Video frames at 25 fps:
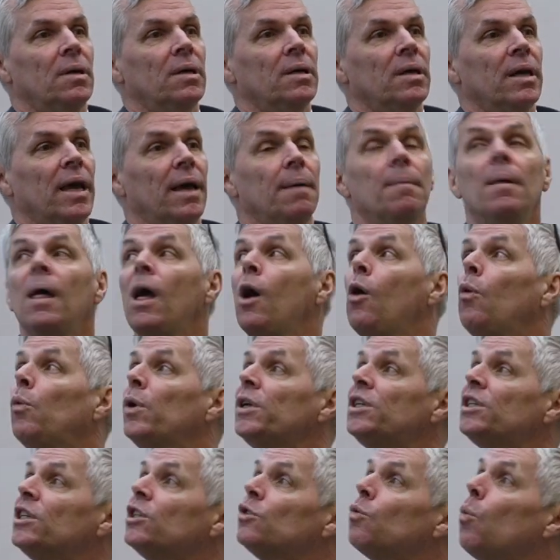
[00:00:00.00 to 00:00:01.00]
Okay?
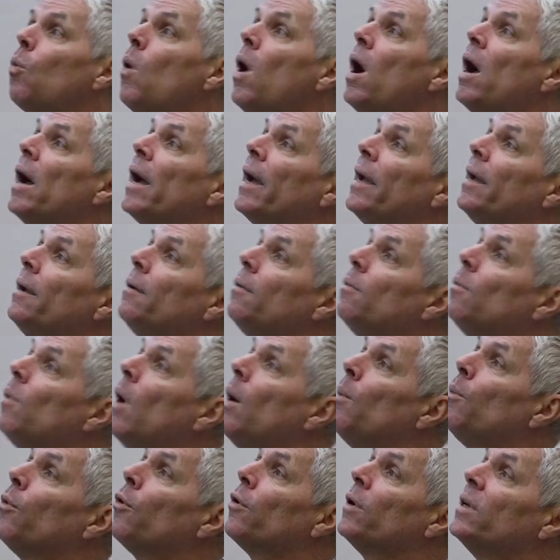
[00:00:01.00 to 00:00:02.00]
Which is why
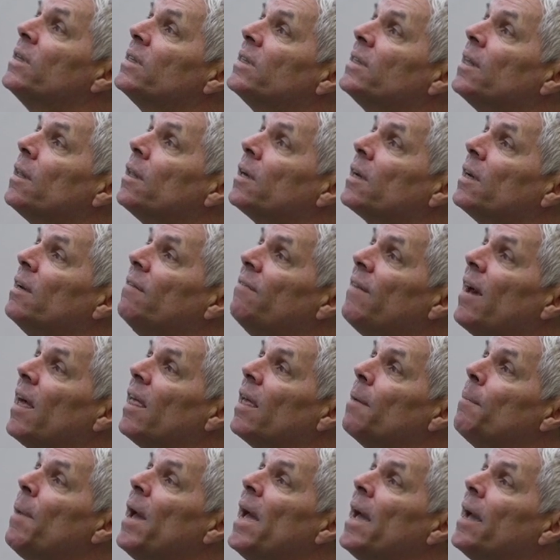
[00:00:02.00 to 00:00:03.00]
when we're in Silicon
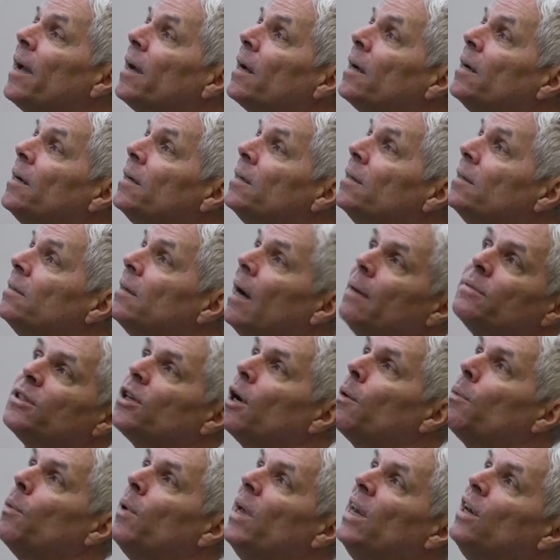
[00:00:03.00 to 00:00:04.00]
Valley Bank,
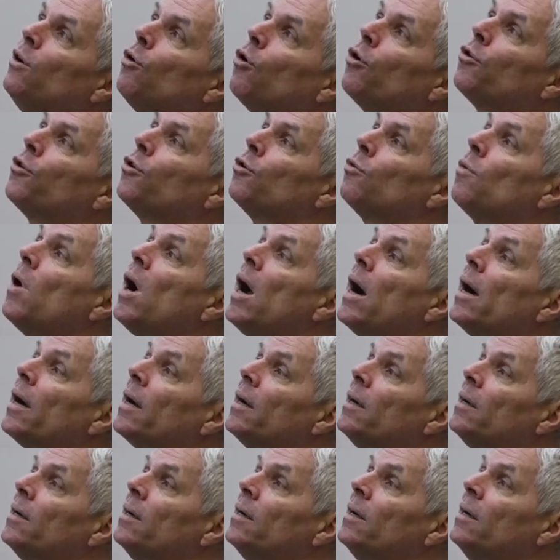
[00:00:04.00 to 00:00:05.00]
in Northern
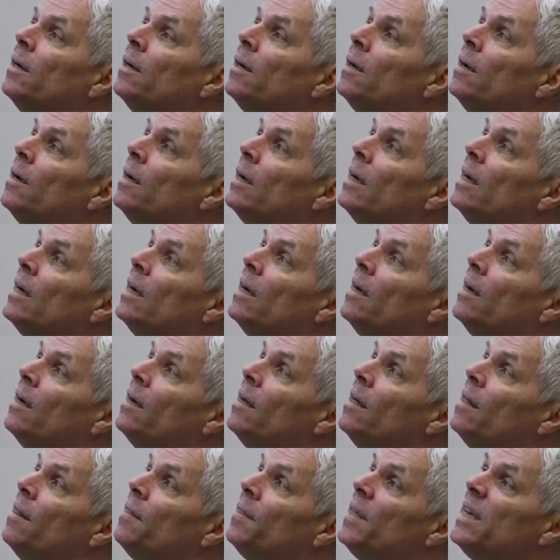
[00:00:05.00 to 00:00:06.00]
Rock,
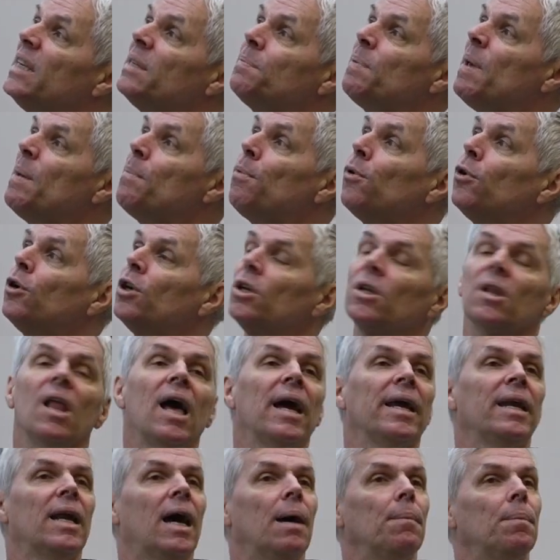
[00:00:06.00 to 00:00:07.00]
these people could
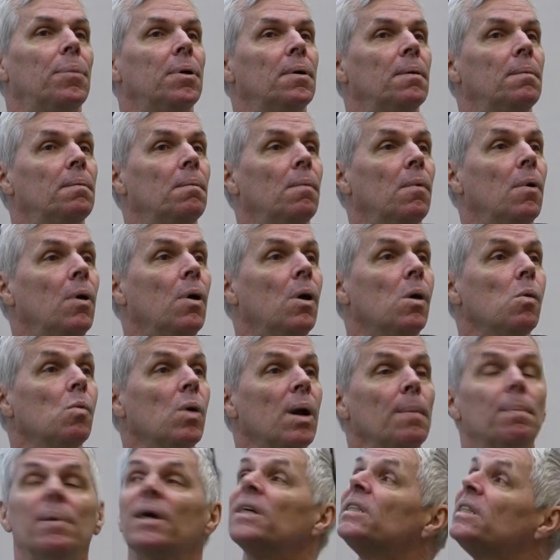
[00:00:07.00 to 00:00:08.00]
line up.
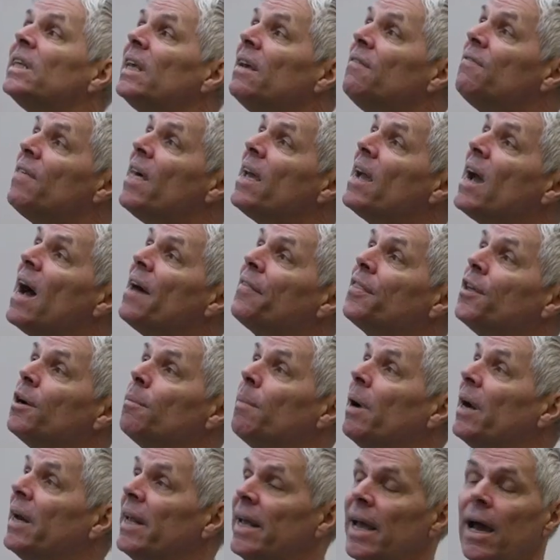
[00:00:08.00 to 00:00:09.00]
Right? Because if they got their
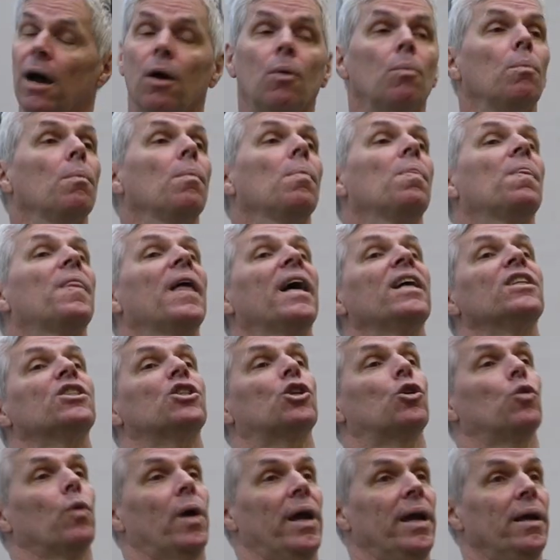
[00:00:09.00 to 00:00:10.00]
money out, that's
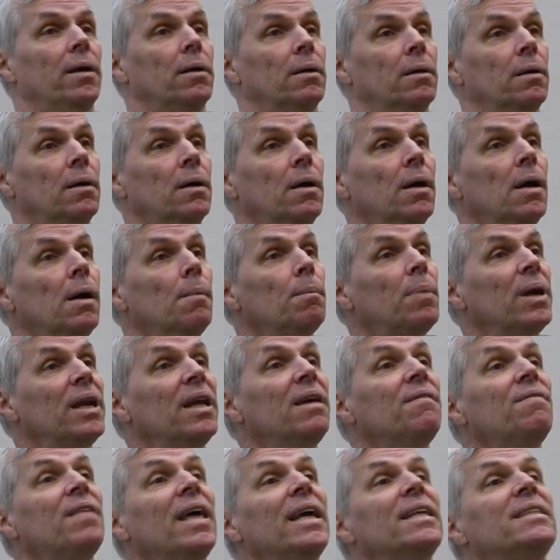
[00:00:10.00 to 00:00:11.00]
great. But
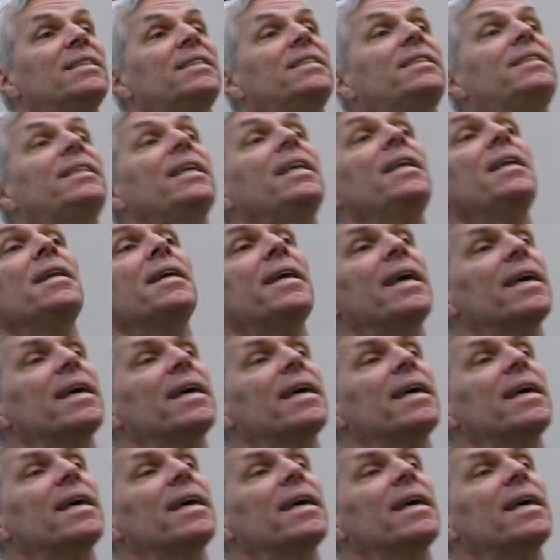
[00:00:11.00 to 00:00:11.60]
if they didn't